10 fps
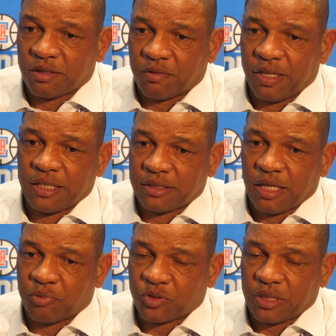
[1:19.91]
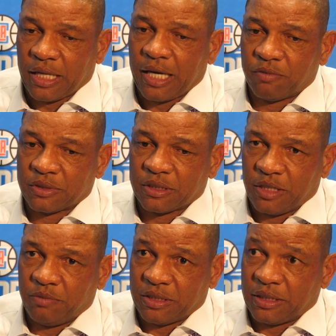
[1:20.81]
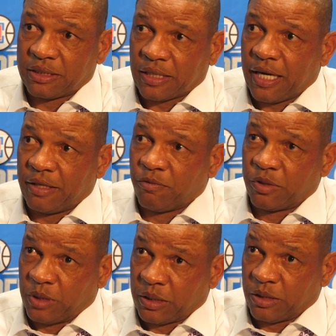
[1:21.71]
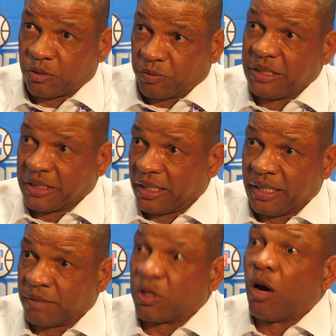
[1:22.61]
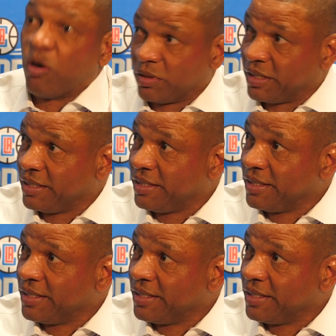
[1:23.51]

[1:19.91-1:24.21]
a great example tonight was a team that decided we're taking threes and layups only.